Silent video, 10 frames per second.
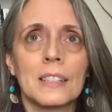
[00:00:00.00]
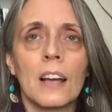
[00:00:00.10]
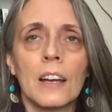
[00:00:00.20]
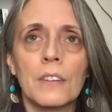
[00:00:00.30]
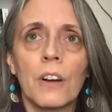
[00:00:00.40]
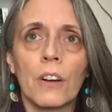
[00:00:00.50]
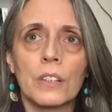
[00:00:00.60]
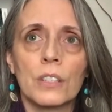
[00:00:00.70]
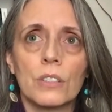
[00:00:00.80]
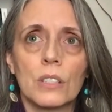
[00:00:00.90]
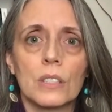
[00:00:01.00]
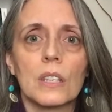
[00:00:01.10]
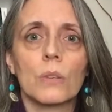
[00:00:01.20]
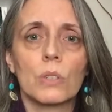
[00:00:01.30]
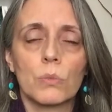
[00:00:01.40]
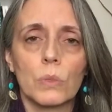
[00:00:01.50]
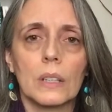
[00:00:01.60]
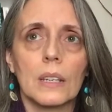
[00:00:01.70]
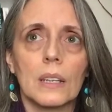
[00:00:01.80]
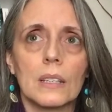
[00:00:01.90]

kind of hard to distinguish really,